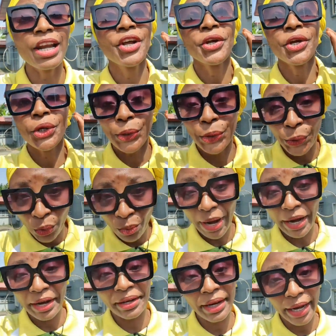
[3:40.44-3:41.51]

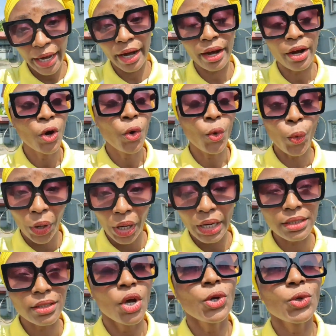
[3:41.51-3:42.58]
human hair wigs.
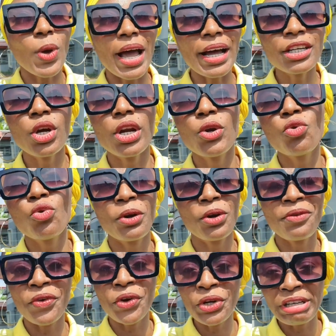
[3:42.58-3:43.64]
So actually we'll be
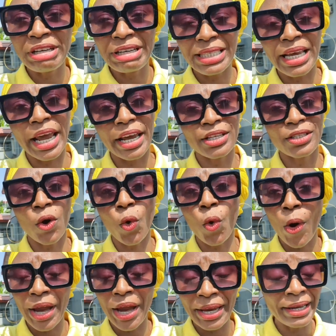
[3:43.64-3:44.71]
reviewing this hair. Is a
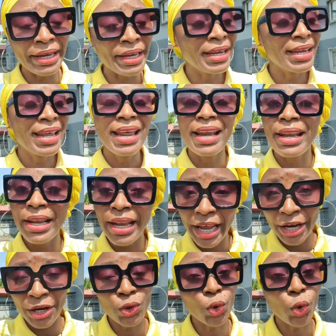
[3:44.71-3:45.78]
coily
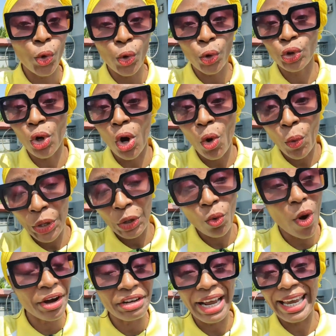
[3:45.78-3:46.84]
lace closure wig
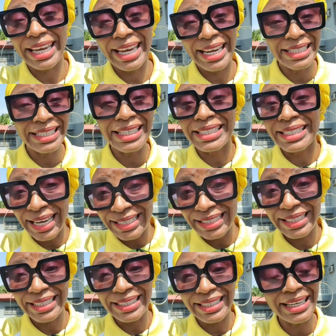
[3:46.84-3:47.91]
180
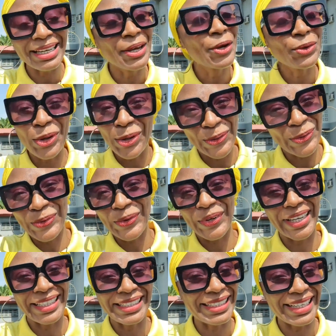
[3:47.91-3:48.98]
density 22
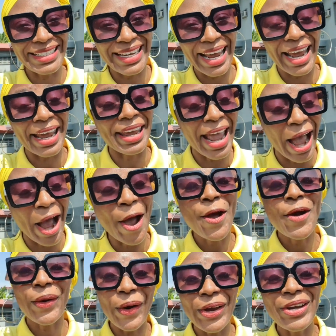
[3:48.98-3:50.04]
inches hair.
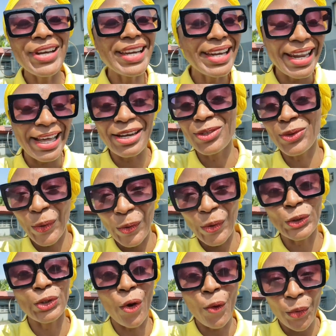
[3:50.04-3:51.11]
Coily lace
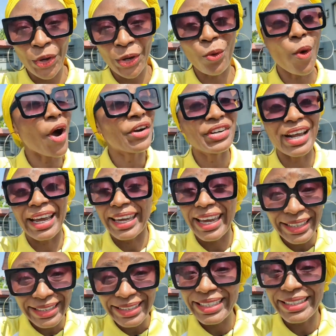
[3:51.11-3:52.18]
closure wig
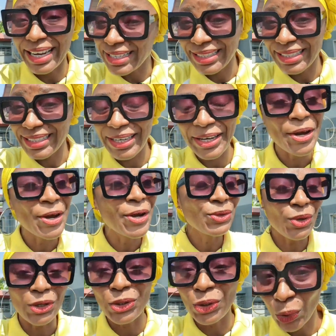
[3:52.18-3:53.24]
180 density
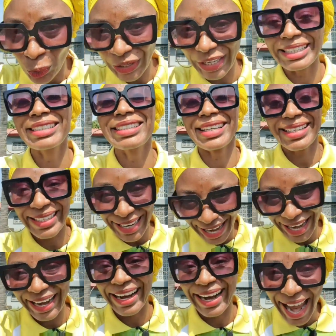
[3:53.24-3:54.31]
22 inches hair,
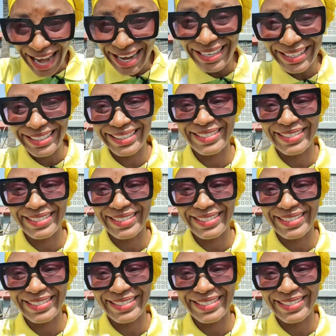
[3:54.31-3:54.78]
guys.